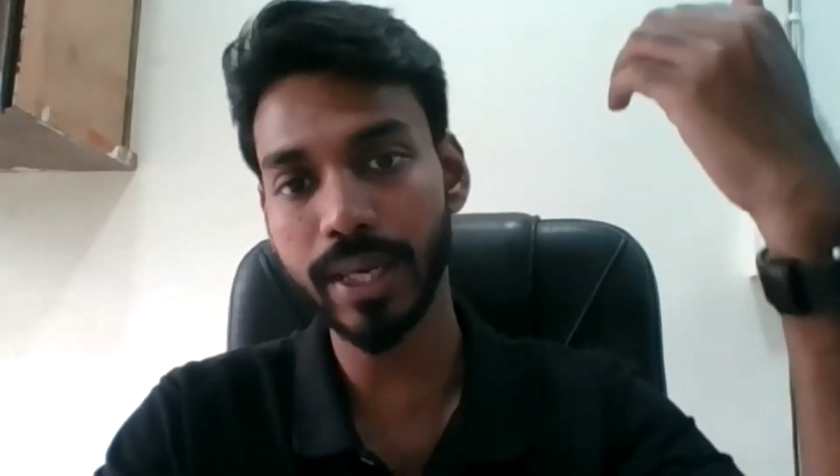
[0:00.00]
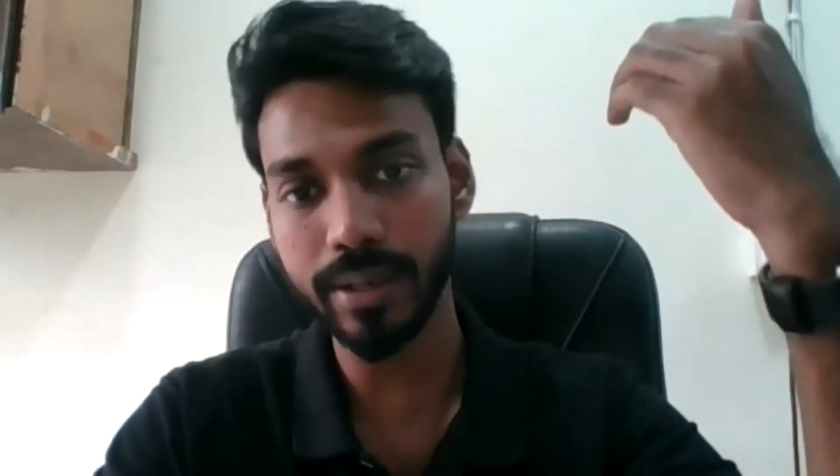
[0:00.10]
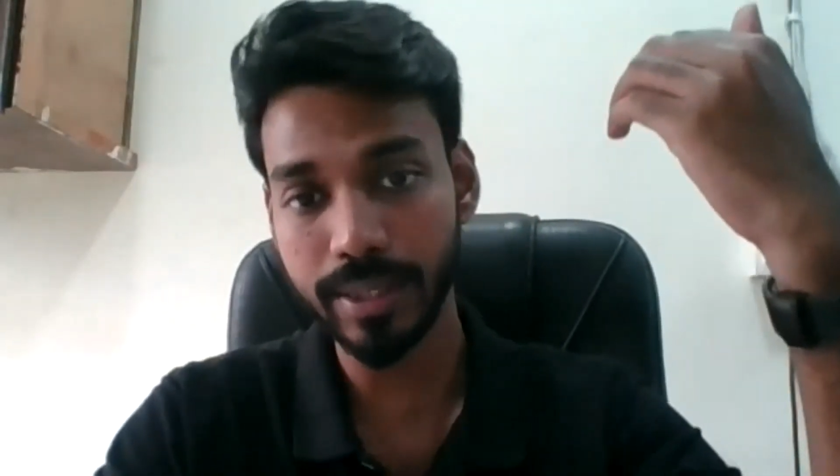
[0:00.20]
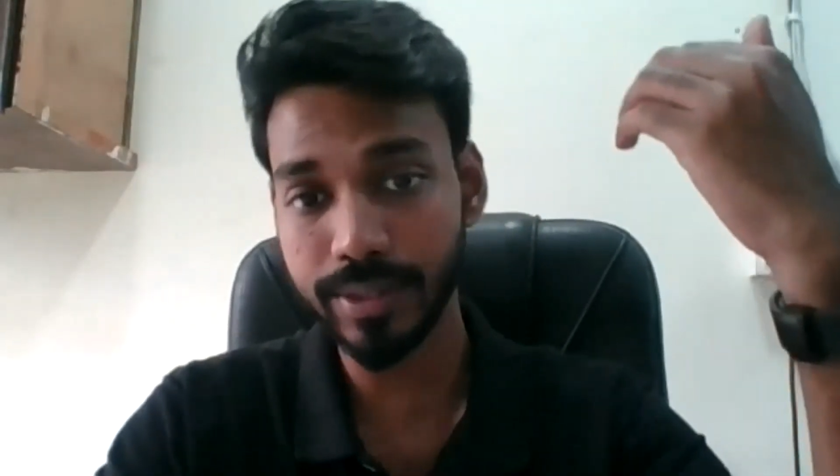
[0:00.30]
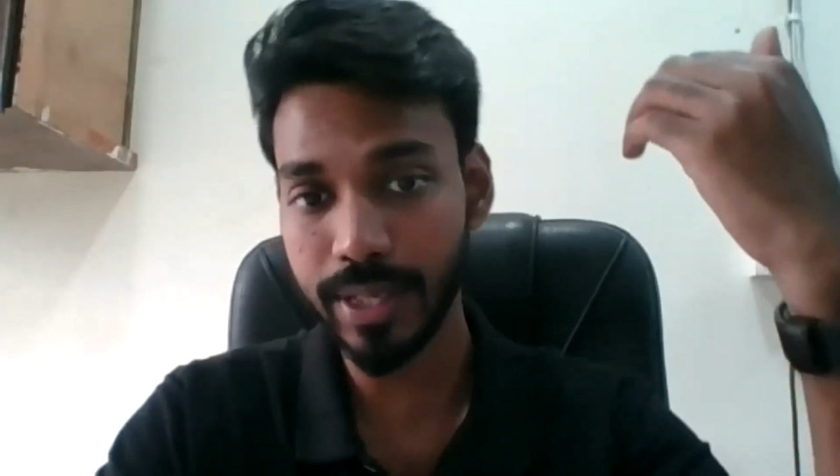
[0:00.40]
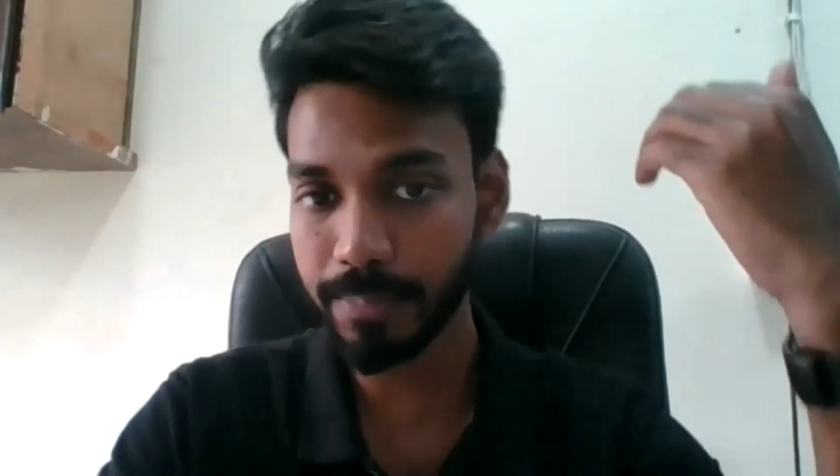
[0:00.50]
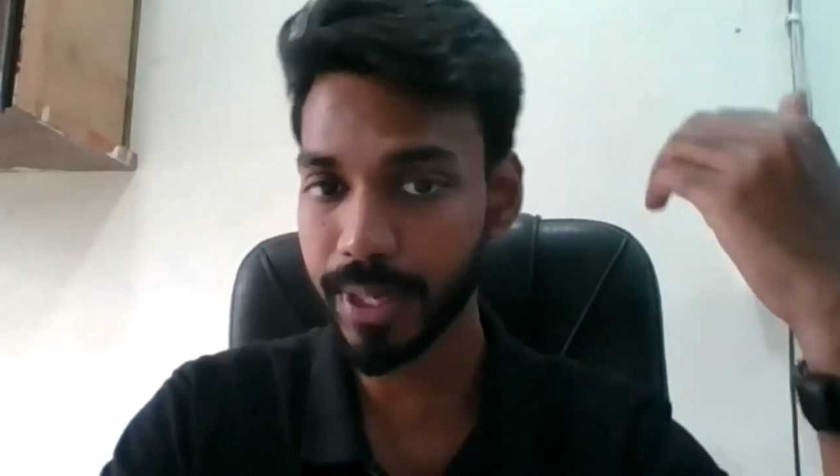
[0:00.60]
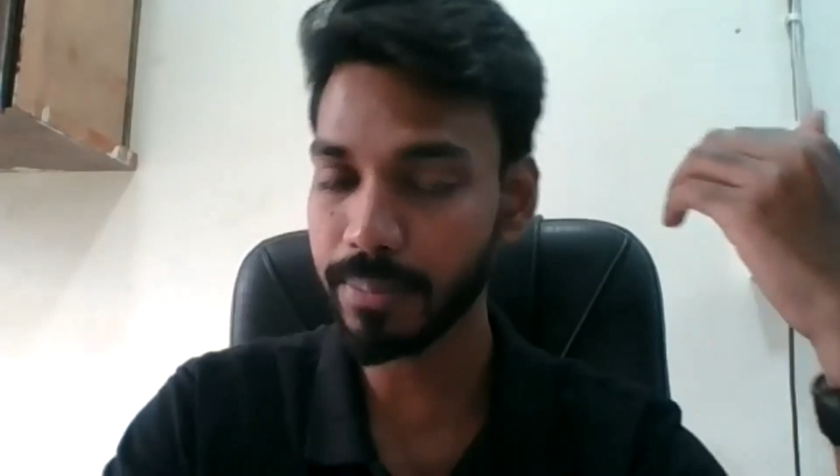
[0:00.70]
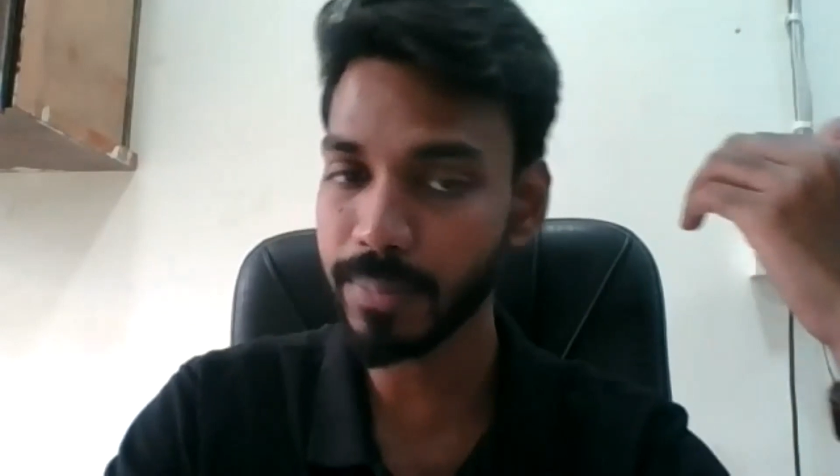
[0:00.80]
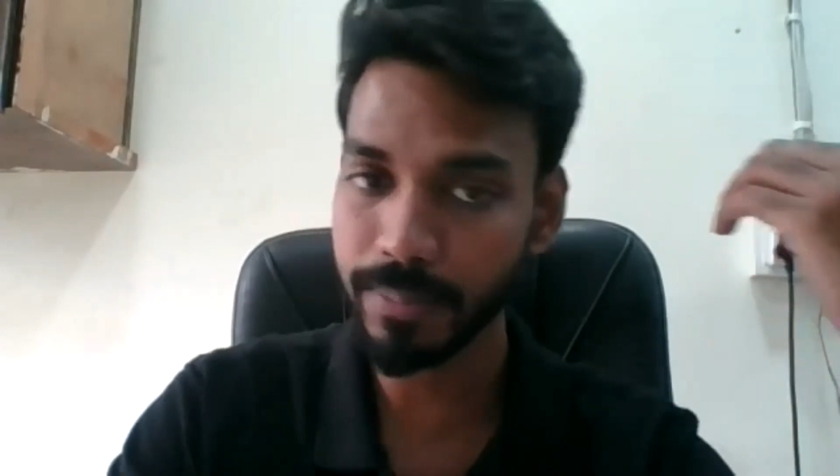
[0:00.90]
increase their
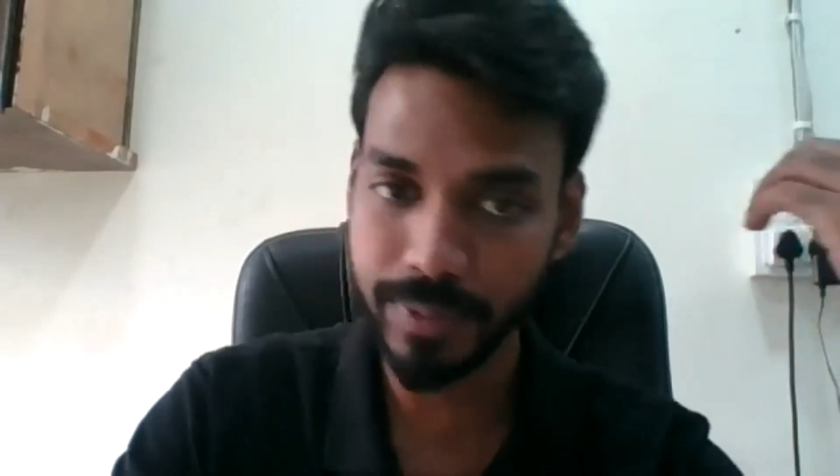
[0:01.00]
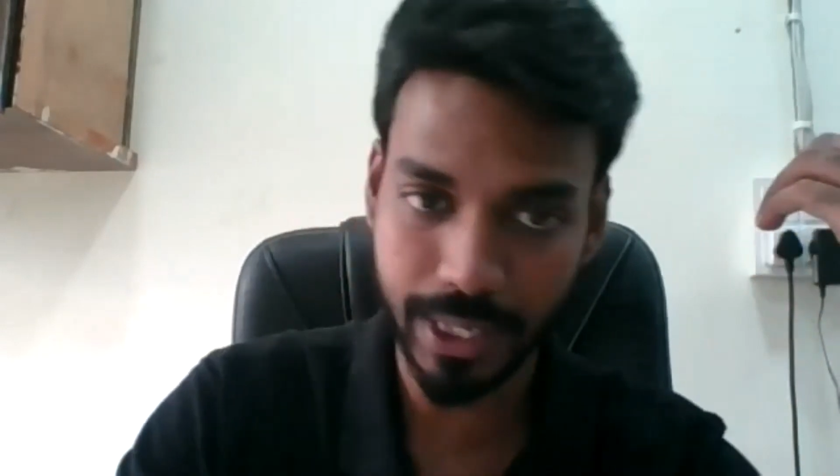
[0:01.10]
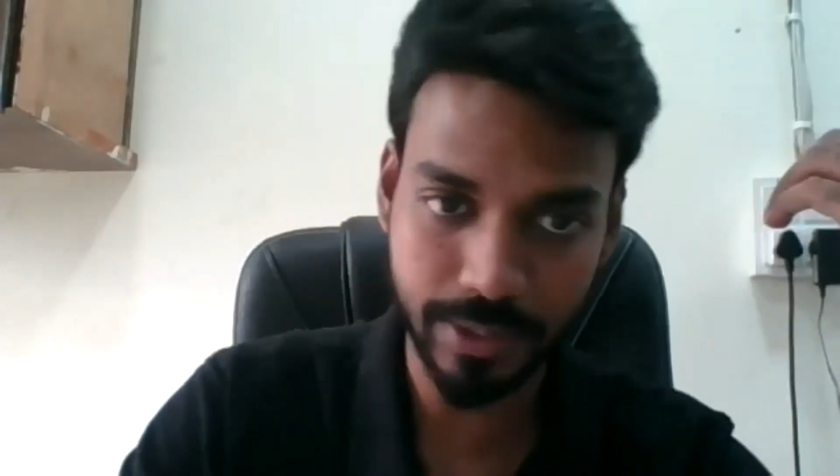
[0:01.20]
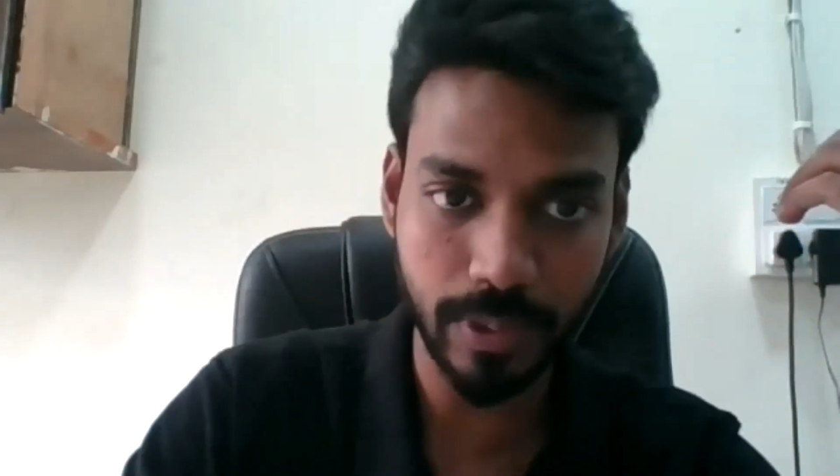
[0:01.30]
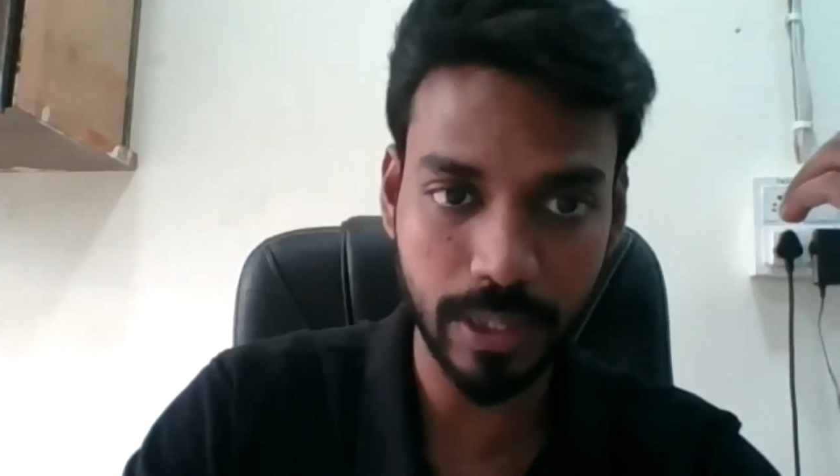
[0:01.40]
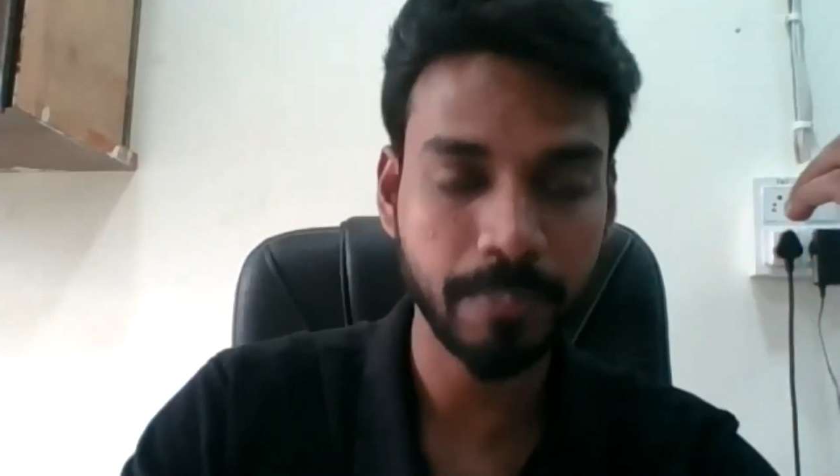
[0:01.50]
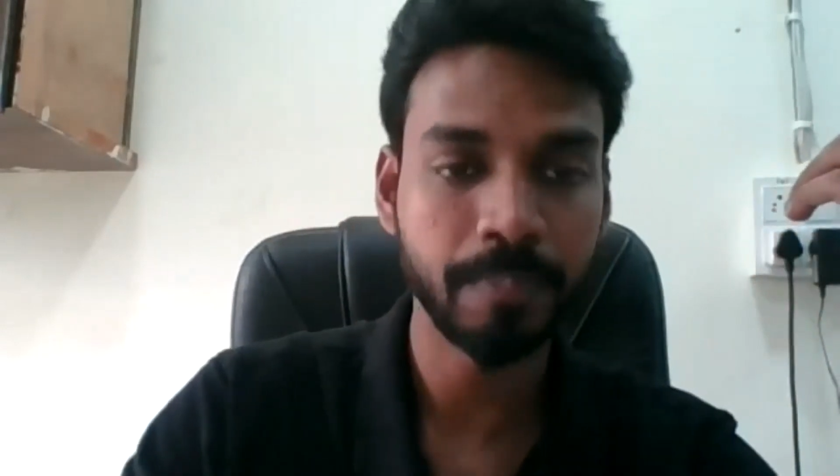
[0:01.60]
premiums as well.